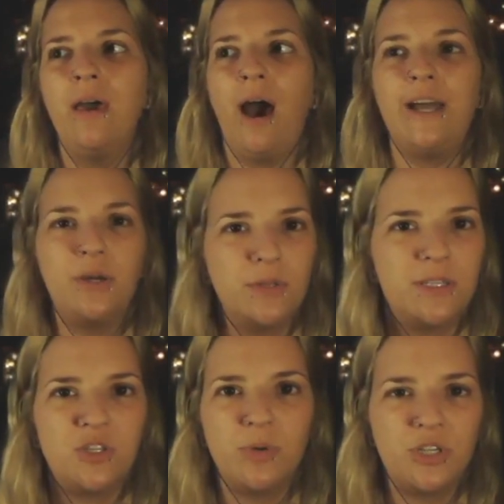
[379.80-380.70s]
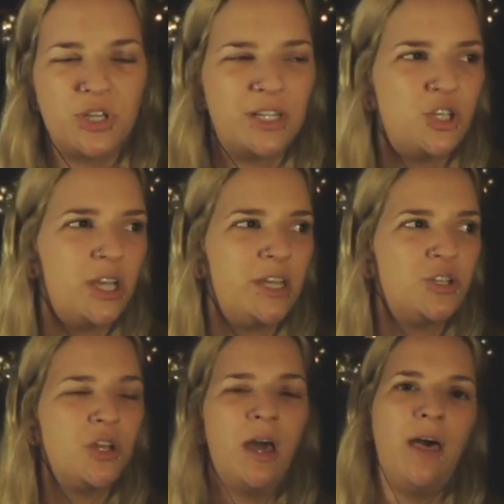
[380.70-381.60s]
I know the situation can
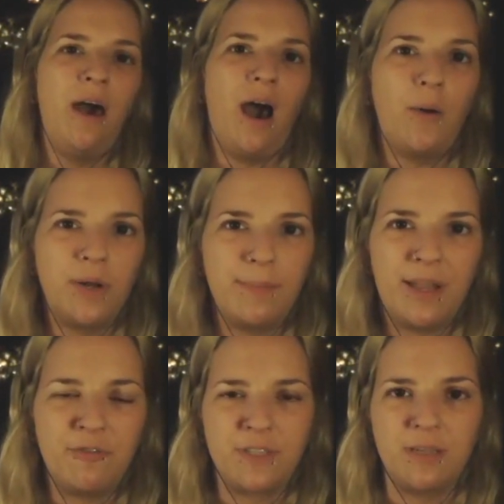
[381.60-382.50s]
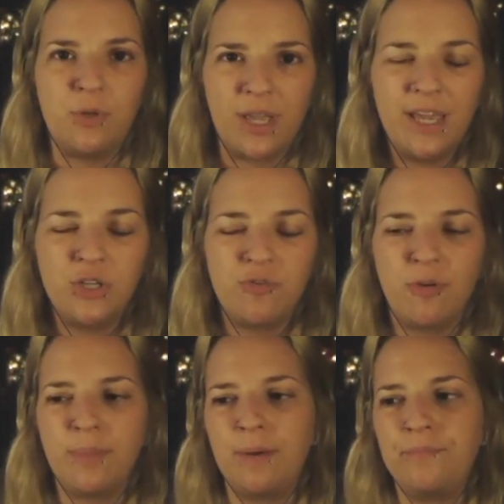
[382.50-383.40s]
change. I want to manifest communication
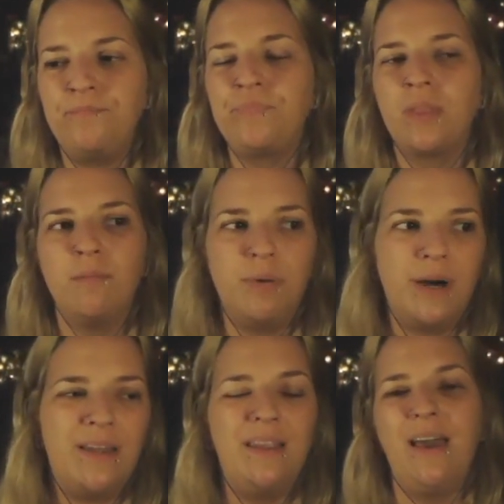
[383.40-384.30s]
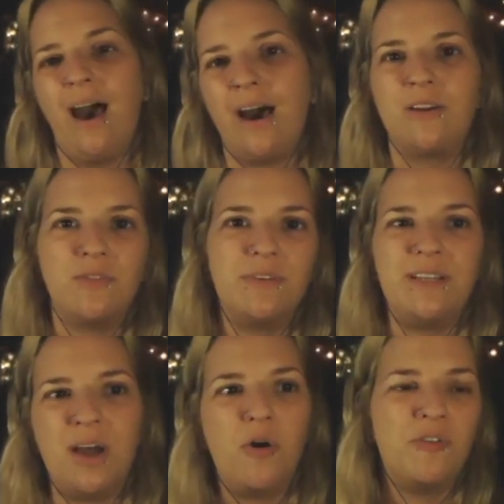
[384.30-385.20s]
from them, but I don't
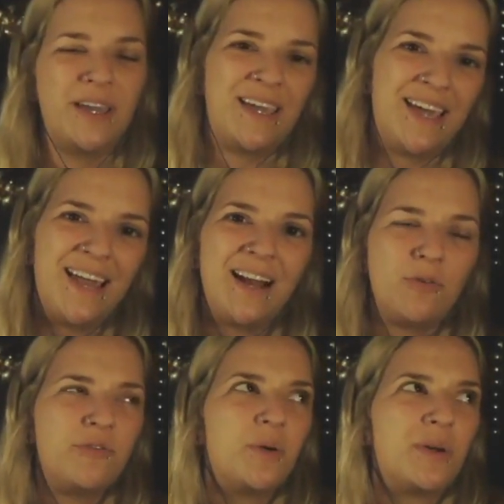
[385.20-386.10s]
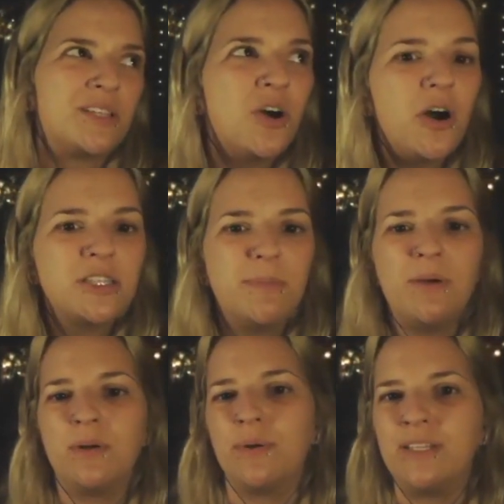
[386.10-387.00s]
really know if I can get it. I don't know if they want to talk to
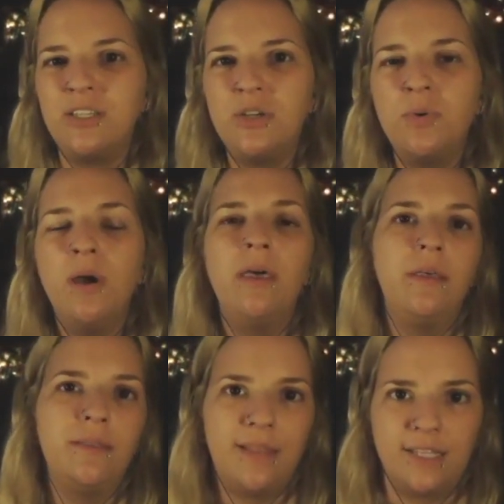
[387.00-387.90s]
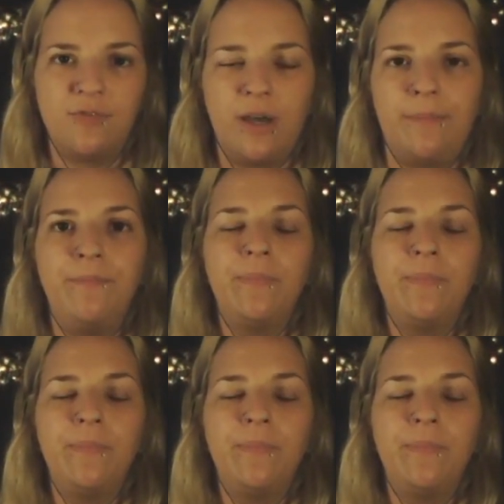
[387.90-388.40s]
me. What do I do? That's fine.